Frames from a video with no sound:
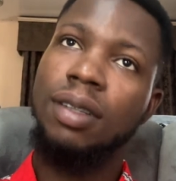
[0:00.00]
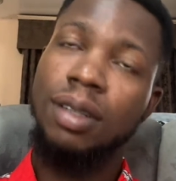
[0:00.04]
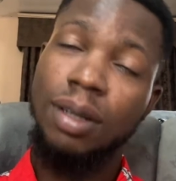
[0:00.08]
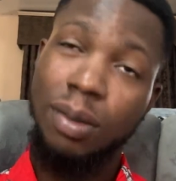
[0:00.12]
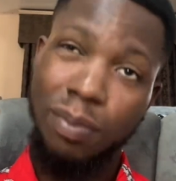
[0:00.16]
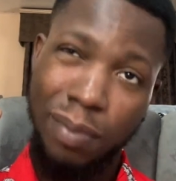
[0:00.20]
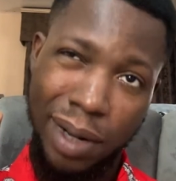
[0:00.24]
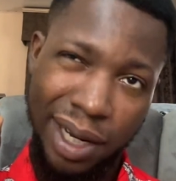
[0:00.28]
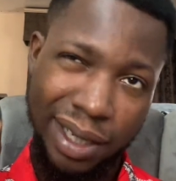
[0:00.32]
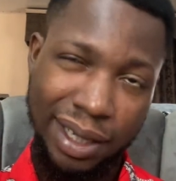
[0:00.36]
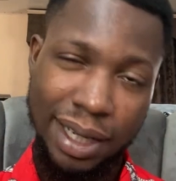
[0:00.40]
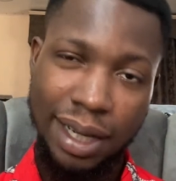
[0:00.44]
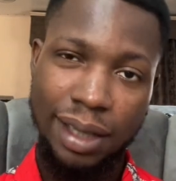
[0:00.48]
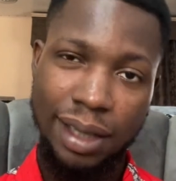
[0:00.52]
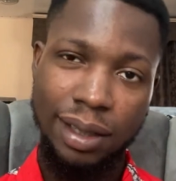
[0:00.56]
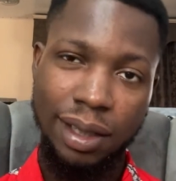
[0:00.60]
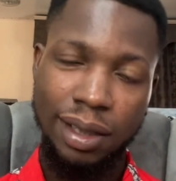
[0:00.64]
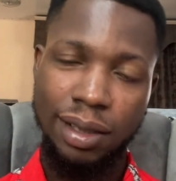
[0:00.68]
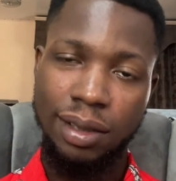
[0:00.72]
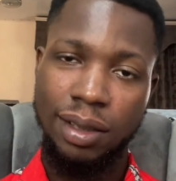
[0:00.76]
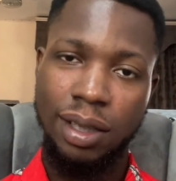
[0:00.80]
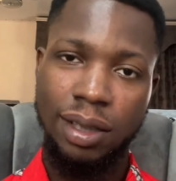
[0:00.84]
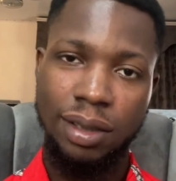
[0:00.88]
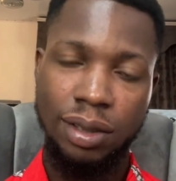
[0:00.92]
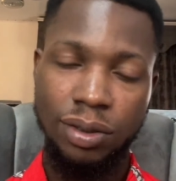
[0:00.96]
My dad
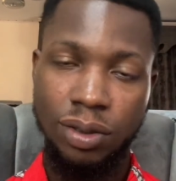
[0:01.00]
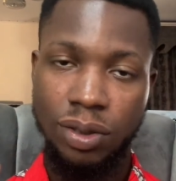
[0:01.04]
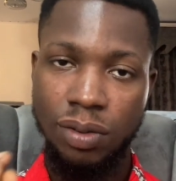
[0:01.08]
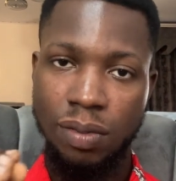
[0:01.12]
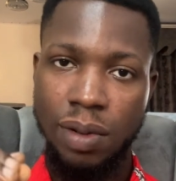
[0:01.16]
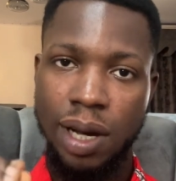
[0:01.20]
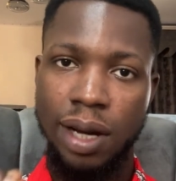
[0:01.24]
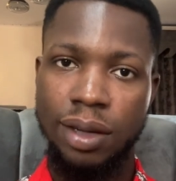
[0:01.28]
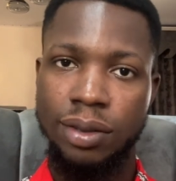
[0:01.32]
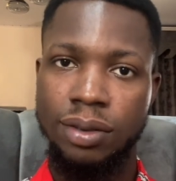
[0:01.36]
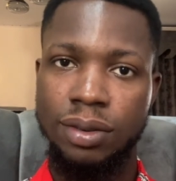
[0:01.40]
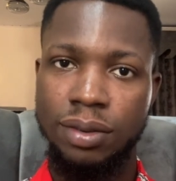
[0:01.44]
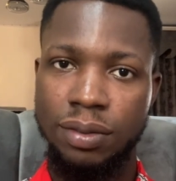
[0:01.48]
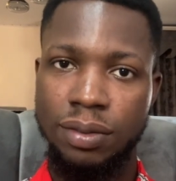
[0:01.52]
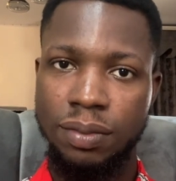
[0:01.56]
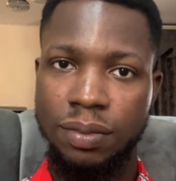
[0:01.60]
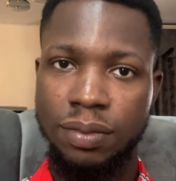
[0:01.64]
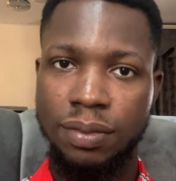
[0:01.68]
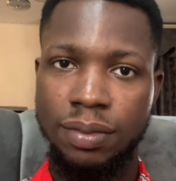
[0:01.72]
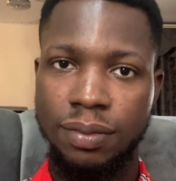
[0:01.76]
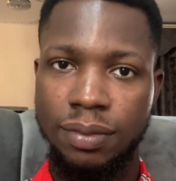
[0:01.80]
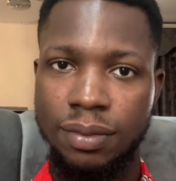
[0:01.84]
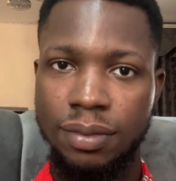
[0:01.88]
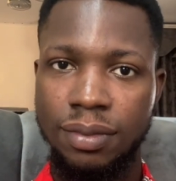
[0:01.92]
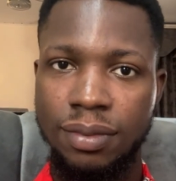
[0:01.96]
entered into my room
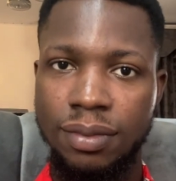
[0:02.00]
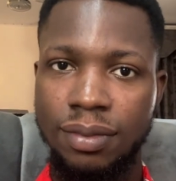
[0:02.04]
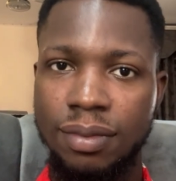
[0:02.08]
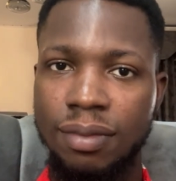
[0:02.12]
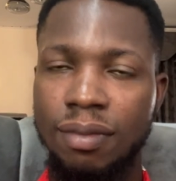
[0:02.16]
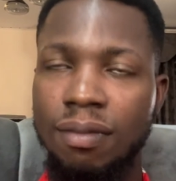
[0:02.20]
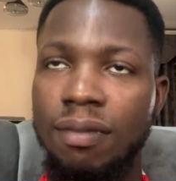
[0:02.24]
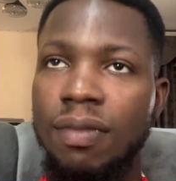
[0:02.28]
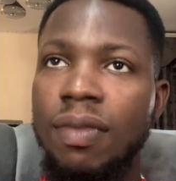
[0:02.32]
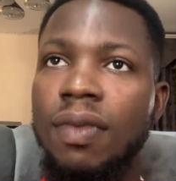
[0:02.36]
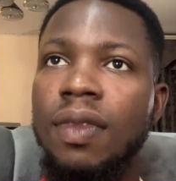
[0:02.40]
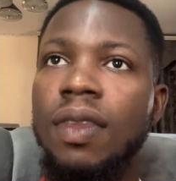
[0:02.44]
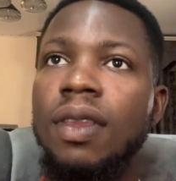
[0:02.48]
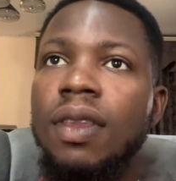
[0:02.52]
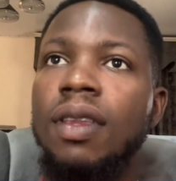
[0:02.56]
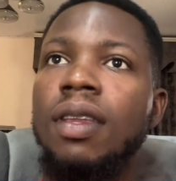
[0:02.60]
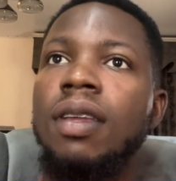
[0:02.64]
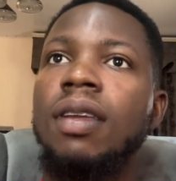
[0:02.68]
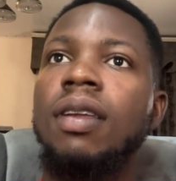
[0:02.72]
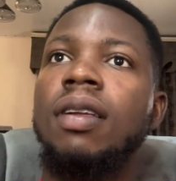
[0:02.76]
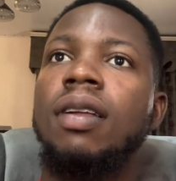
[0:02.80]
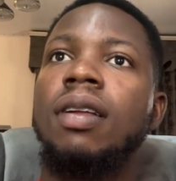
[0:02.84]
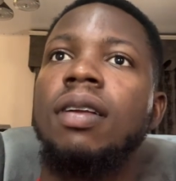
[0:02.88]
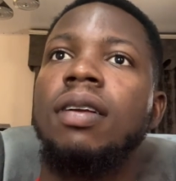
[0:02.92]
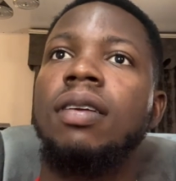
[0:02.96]

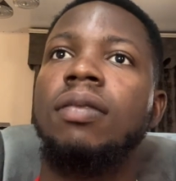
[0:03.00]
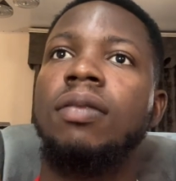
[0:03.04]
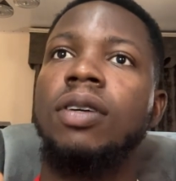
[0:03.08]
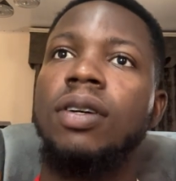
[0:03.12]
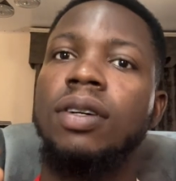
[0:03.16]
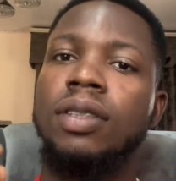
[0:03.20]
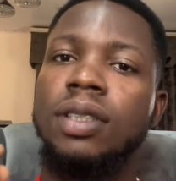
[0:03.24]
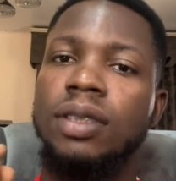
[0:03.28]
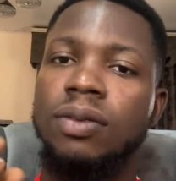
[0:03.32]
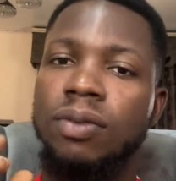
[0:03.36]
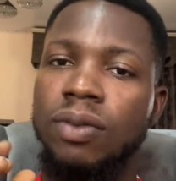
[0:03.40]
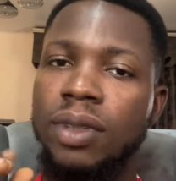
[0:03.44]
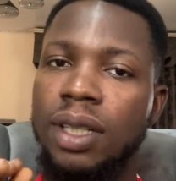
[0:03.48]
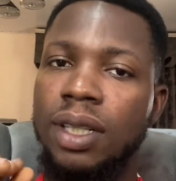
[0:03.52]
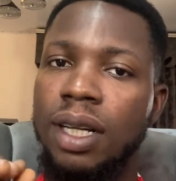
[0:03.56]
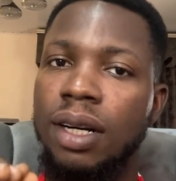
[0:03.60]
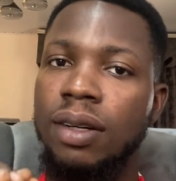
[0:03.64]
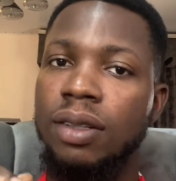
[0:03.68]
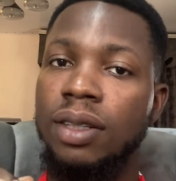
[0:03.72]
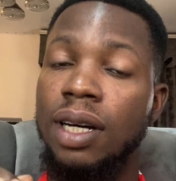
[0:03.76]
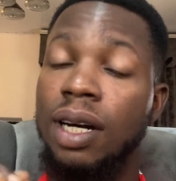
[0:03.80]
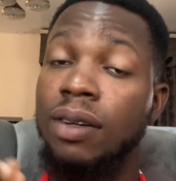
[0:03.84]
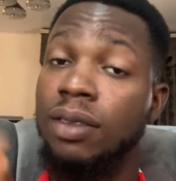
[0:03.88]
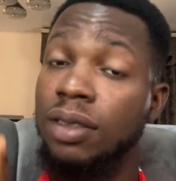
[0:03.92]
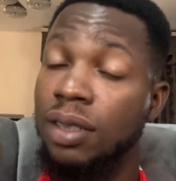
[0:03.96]
because when
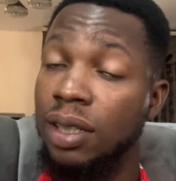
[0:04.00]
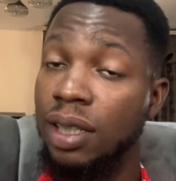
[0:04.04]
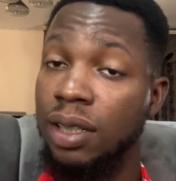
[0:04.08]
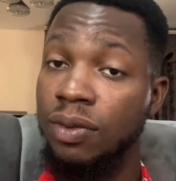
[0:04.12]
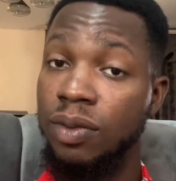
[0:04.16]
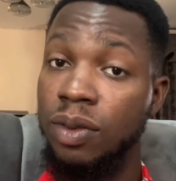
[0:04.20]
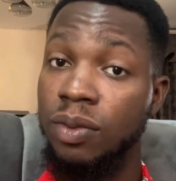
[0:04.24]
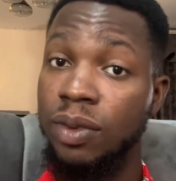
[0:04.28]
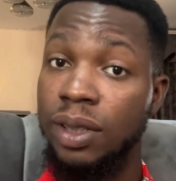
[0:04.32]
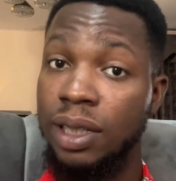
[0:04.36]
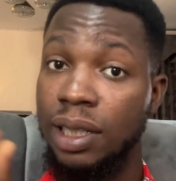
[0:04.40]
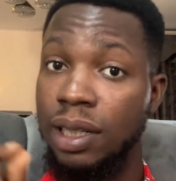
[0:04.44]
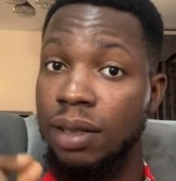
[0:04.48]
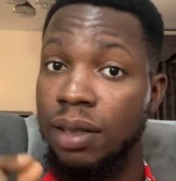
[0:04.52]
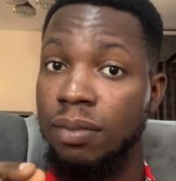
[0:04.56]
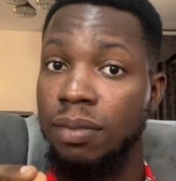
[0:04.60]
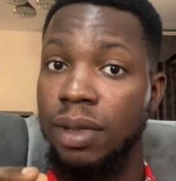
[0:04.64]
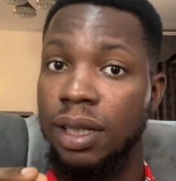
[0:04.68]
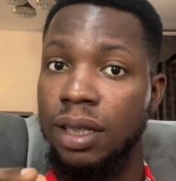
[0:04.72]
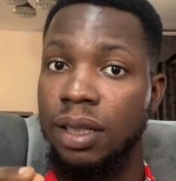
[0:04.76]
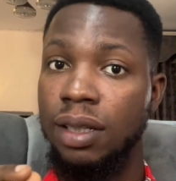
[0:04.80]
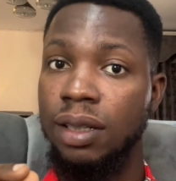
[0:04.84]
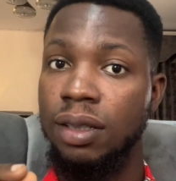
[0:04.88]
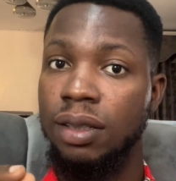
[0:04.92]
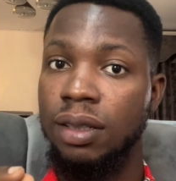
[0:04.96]
I was still living with them by
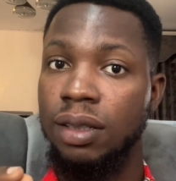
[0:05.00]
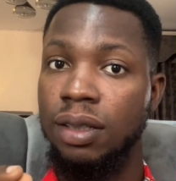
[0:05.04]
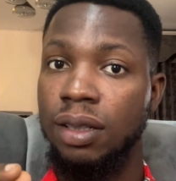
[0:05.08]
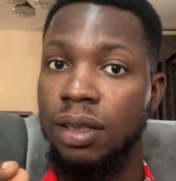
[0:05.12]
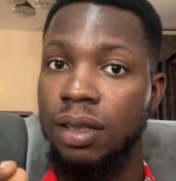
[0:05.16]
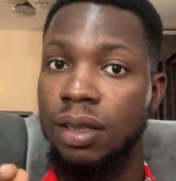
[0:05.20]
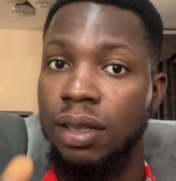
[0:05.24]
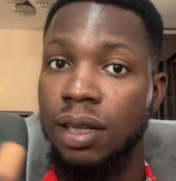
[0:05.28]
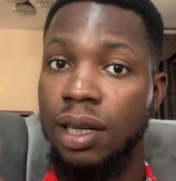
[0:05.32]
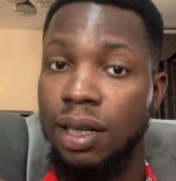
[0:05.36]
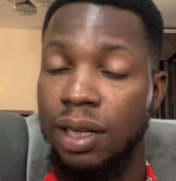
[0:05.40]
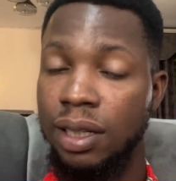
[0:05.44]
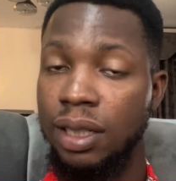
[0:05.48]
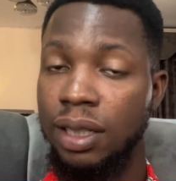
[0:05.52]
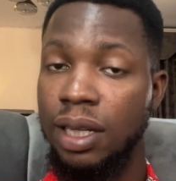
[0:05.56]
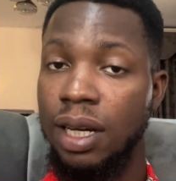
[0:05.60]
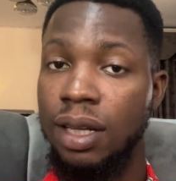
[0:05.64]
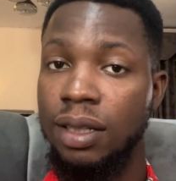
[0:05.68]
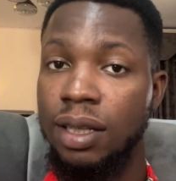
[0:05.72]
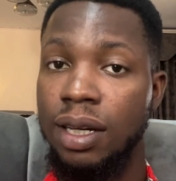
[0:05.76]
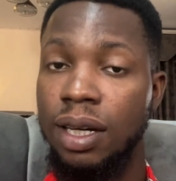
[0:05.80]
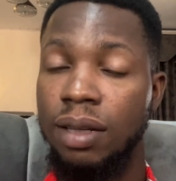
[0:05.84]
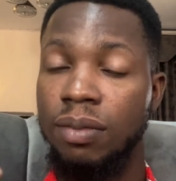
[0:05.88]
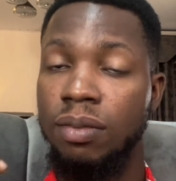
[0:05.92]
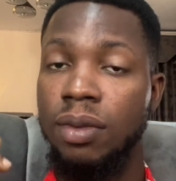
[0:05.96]
then, around that
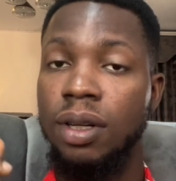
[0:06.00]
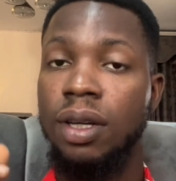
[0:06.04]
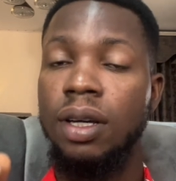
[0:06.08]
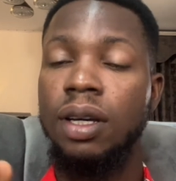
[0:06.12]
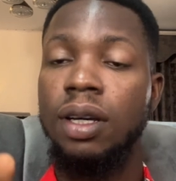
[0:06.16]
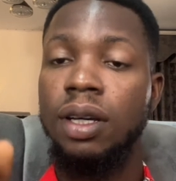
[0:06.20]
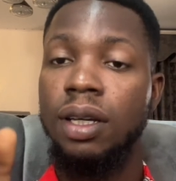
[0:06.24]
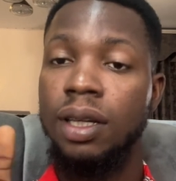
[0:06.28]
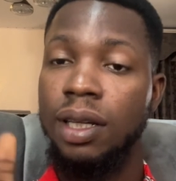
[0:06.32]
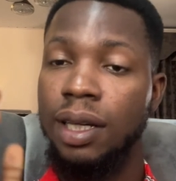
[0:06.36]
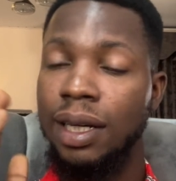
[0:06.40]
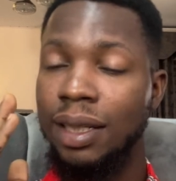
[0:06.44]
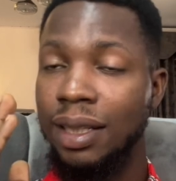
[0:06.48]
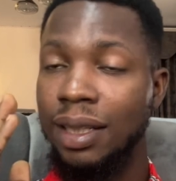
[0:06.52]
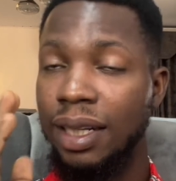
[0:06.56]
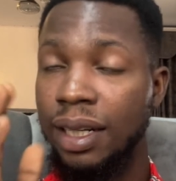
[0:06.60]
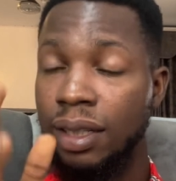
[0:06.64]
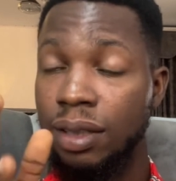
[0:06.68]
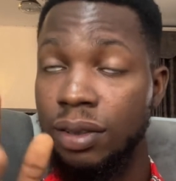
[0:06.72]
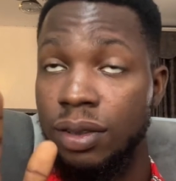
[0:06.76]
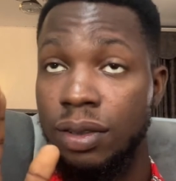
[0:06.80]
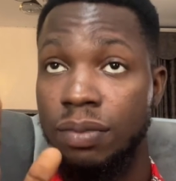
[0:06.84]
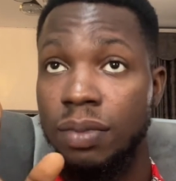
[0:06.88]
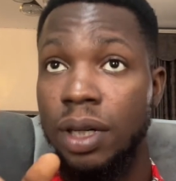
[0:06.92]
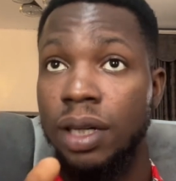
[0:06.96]
time, he entered
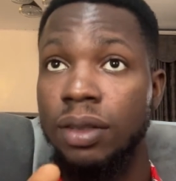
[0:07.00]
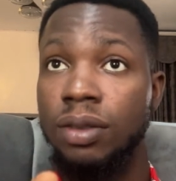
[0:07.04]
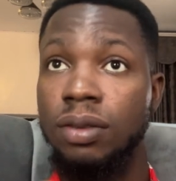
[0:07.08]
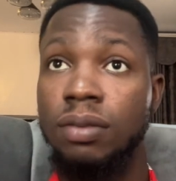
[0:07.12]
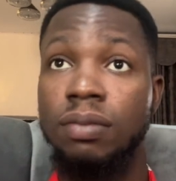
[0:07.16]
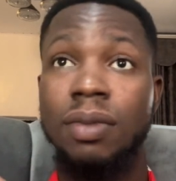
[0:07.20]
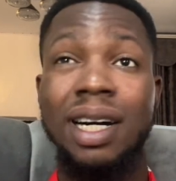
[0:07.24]
into my room.